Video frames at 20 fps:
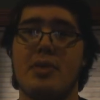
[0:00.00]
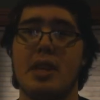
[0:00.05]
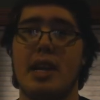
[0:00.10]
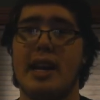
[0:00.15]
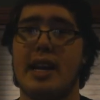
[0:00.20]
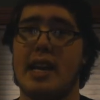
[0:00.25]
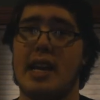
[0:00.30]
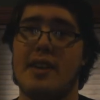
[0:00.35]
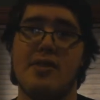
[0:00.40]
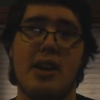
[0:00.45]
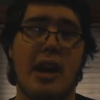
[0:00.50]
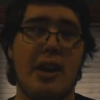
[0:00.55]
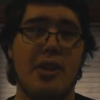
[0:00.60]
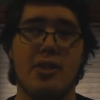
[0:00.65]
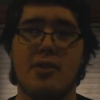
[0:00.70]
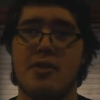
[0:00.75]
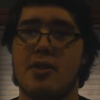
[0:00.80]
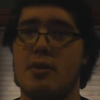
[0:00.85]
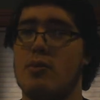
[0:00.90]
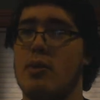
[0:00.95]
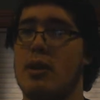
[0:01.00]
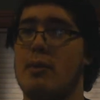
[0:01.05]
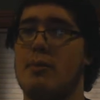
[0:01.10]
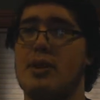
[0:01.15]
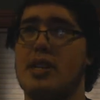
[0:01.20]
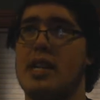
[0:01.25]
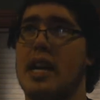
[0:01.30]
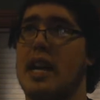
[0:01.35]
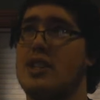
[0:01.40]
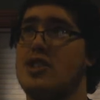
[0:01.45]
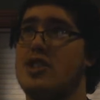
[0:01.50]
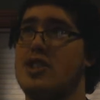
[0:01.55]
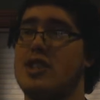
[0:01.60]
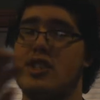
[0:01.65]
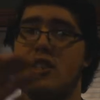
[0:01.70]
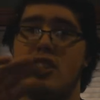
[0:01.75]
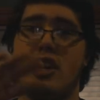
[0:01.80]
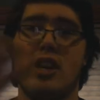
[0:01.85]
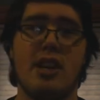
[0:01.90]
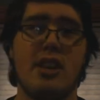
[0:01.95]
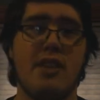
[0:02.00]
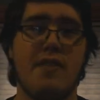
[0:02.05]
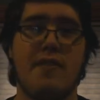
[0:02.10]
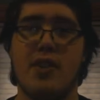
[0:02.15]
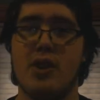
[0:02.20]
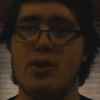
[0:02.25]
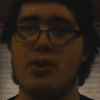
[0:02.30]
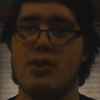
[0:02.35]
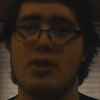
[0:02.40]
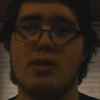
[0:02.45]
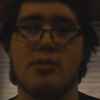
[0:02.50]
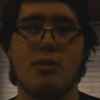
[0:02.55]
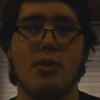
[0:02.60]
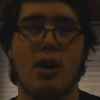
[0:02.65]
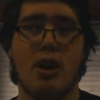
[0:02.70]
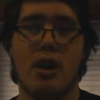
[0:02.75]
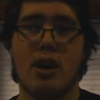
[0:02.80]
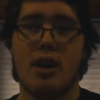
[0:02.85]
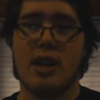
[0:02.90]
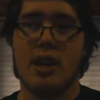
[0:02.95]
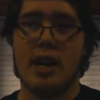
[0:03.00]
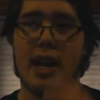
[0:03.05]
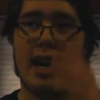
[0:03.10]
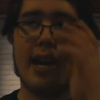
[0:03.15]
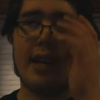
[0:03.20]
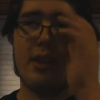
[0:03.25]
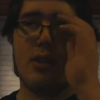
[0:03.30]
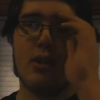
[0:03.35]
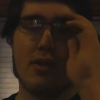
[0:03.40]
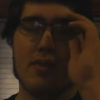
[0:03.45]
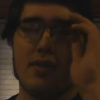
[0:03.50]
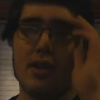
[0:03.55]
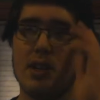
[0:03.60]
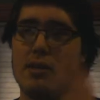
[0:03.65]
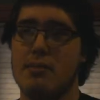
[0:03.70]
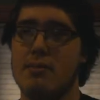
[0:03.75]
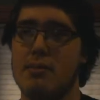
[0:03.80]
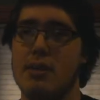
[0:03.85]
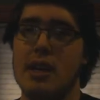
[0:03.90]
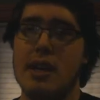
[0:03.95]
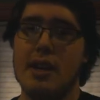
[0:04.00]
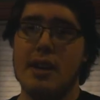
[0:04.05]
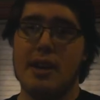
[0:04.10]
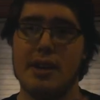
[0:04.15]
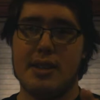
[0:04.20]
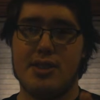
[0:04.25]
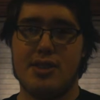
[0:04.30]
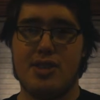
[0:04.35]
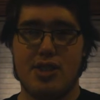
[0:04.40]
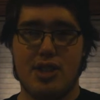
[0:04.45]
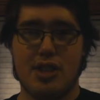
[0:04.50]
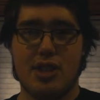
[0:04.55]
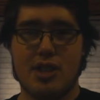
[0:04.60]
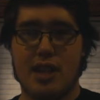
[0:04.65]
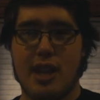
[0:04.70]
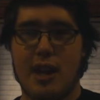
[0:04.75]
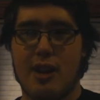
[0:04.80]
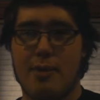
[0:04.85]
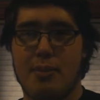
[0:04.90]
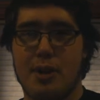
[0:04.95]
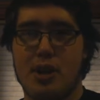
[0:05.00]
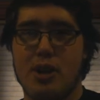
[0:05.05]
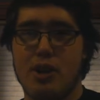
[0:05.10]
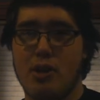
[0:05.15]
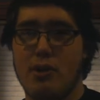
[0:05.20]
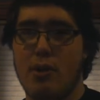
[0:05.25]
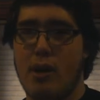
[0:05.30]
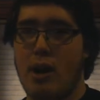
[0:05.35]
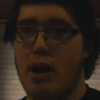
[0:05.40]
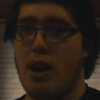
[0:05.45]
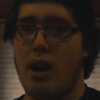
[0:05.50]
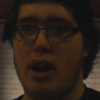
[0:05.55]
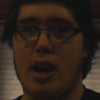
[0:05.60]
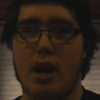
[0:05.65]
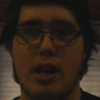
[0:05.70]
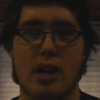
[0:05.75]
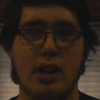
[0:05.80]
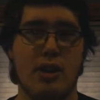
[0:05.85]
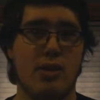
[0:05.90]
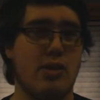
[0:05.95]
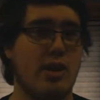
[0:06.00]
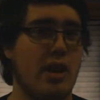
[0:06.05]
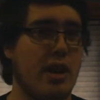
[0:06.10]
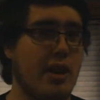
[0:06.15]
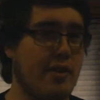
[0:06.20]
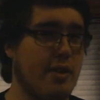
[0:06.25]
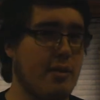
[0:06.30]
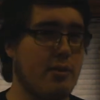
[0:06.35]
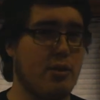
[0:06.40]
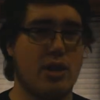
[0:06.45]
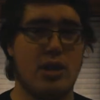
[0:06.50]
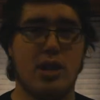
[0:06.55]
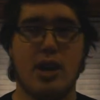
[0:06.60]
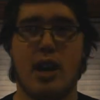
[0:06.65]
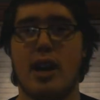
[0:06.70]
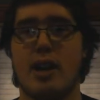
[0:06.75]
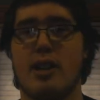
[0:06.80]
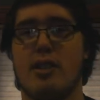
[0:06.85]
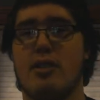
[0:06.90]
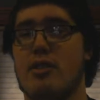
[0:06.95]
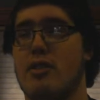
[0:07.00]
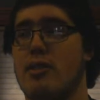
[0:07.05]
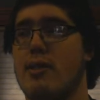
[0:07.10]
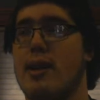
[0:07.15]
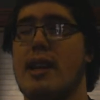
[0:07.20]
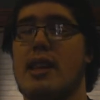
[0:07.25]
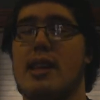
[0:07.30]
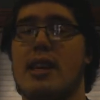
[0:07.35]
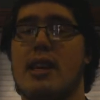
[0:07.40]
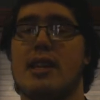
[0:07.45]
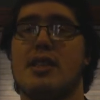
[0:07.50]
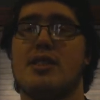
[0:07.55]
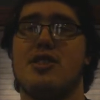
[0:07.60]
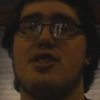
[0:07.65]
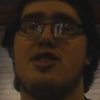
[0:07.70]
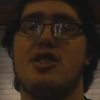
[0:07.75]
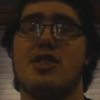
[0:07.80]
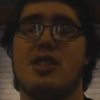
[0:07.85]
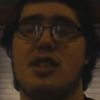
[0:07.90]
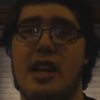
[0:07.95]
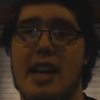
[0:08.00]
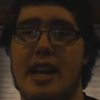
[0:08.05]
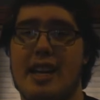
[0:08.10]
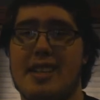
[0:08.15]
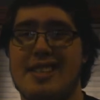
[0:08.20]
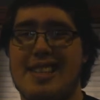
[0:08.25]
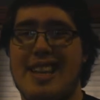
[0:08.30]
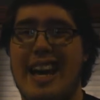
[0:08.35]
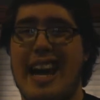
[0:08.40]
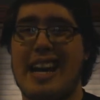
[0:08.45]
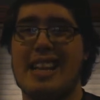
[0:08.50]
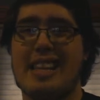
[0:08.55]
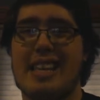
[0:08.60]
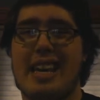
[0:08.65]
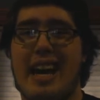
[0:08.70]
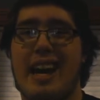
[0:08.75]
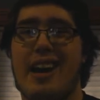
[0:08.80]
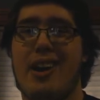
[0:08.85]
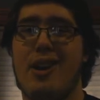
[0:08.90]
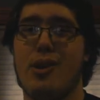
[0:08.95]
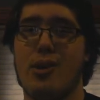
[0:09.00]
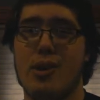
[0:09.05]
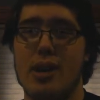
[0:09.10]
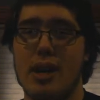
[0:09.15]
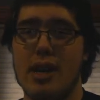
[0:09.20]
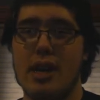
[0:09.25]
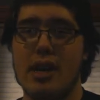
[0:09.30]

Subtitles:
I gave neither of them wind protection. None of the filters were on either of them. This is just their pure raw audio. None of them were doctored or anything. This is just exactly how